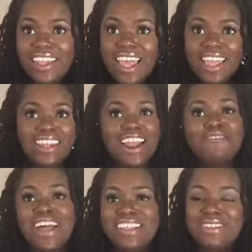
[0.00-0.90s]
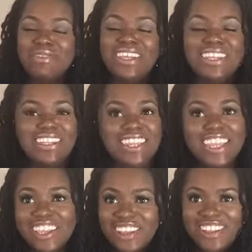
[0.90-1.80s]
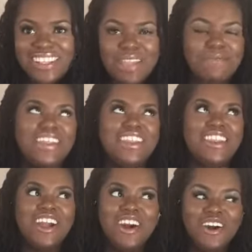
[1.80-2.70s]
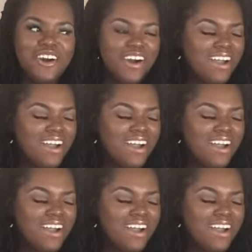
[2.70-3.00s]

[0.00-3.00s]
Like, did I find some good deals? Let me know.